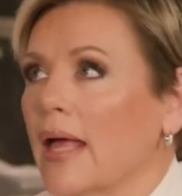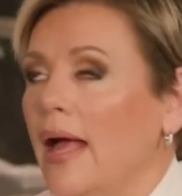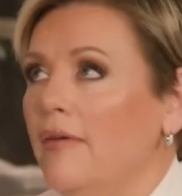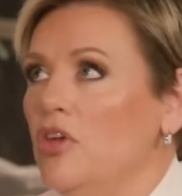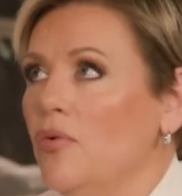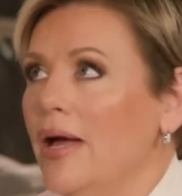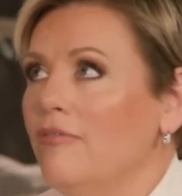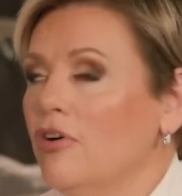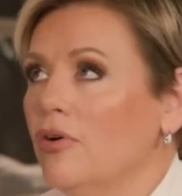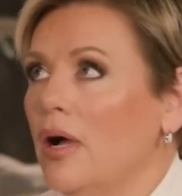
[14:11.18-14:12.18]
Have you
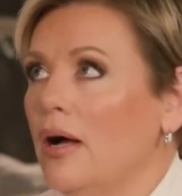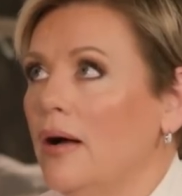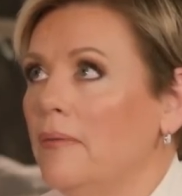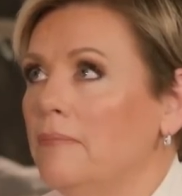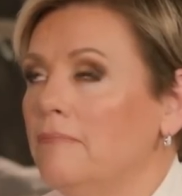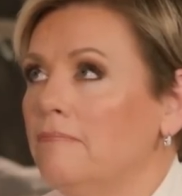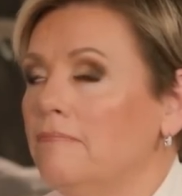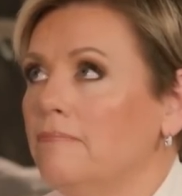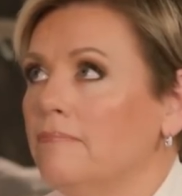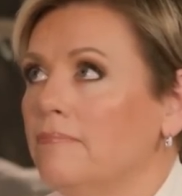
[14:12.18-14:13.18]
ever
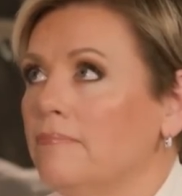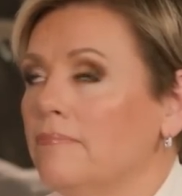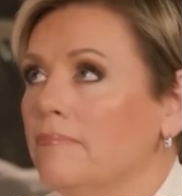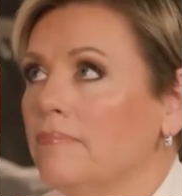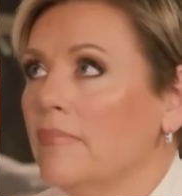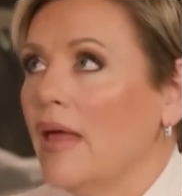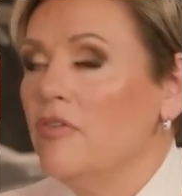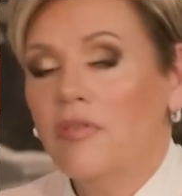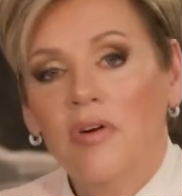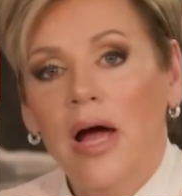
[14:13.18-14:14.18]

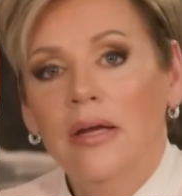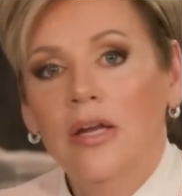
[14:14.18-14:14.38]
gotten